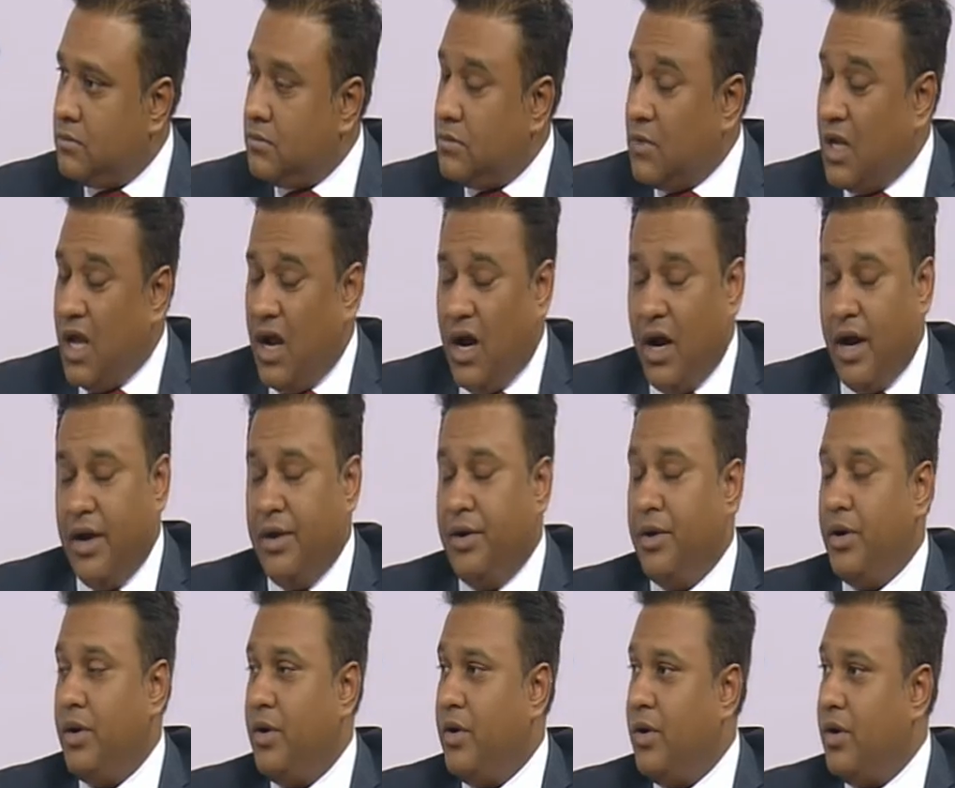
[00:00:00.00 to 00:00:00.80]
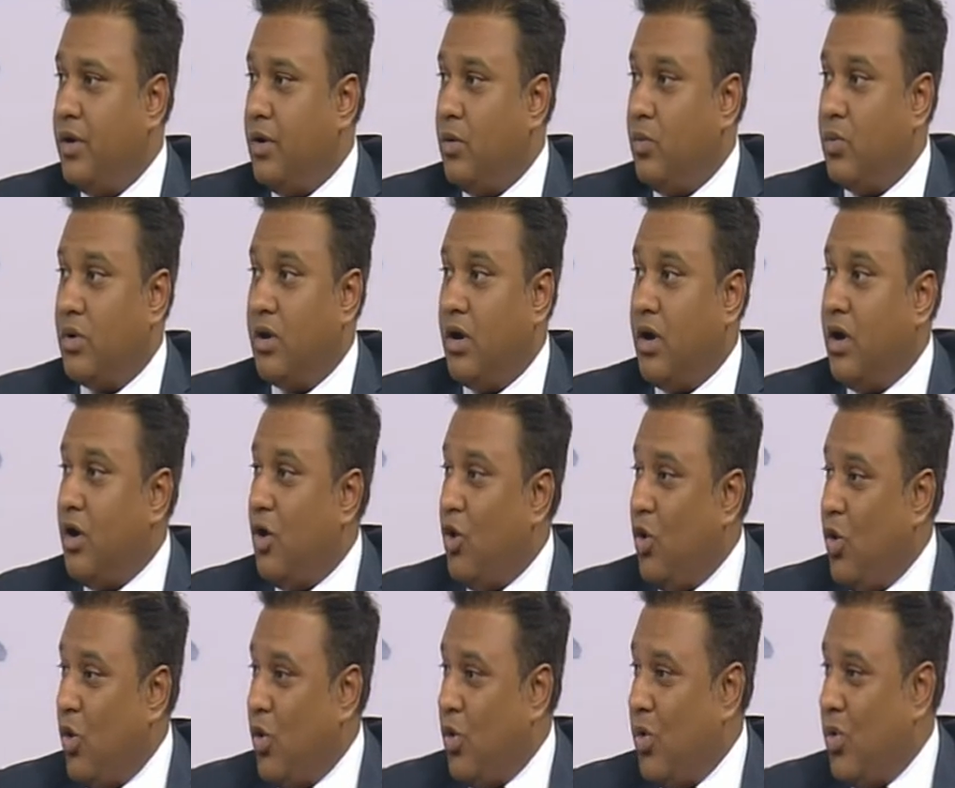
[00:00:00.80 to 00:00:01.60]
Before it was like on net
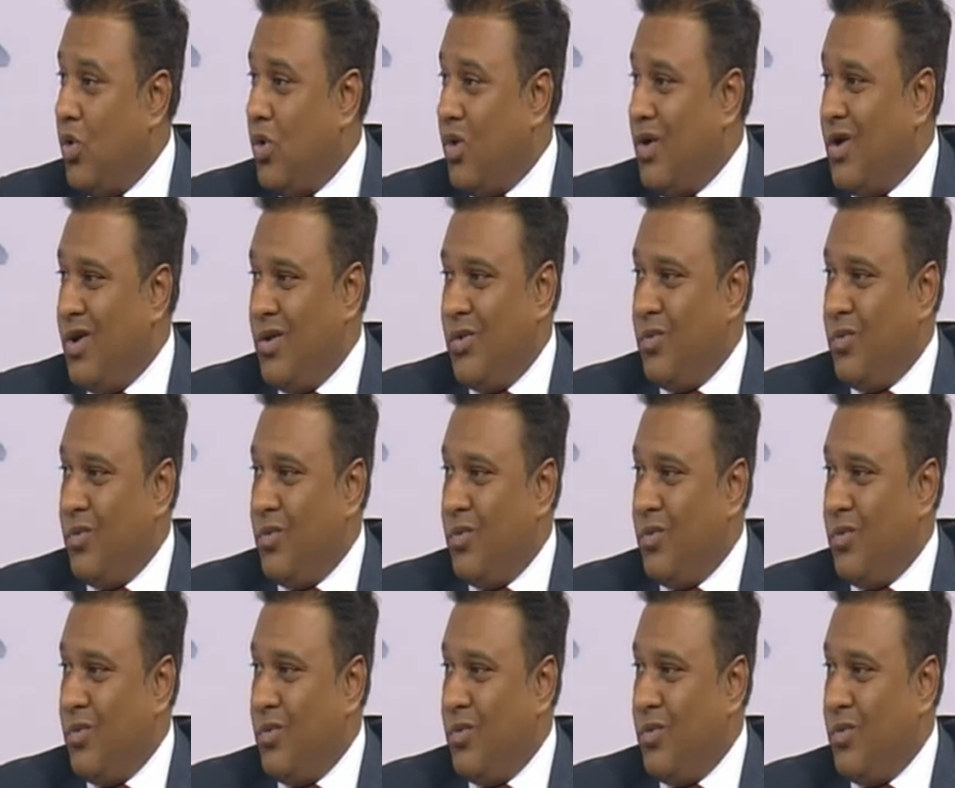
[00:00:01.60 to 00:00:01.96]
profit.